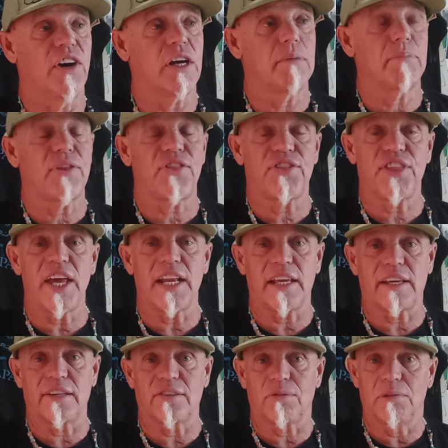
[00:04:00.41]
fucking
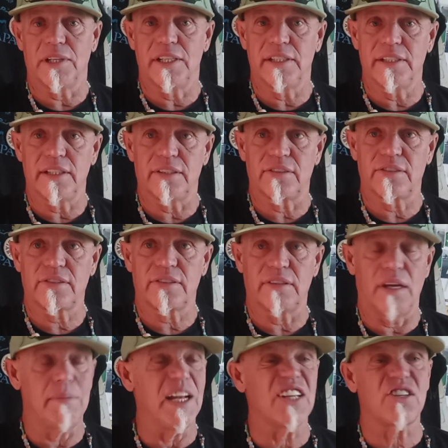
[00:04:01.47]
pathetic, is what it is.
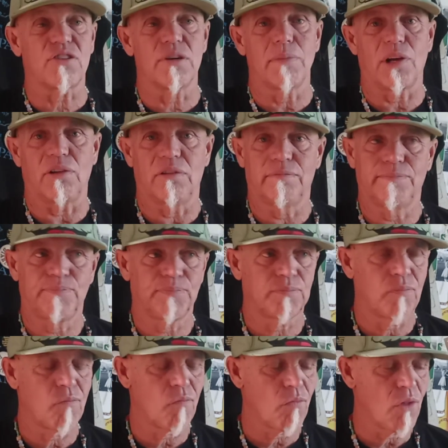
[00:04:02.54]
I mean, it's criminal.
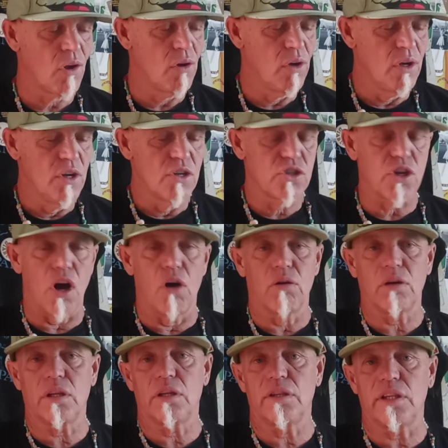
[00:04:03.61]

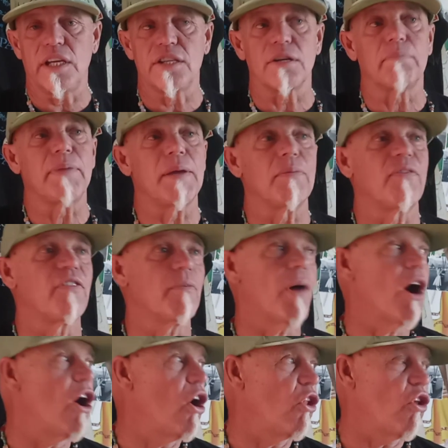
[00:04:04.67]
So these are people from
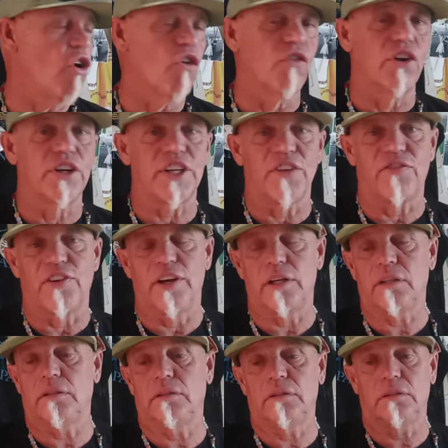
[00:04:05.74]
all over
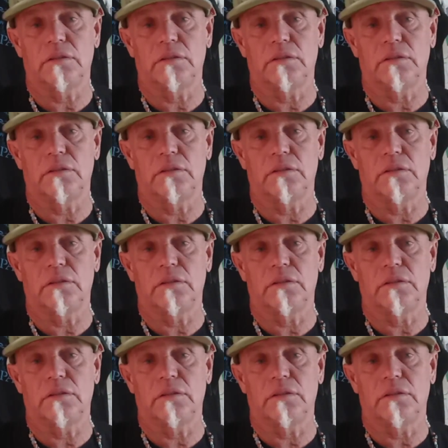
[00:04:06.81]
different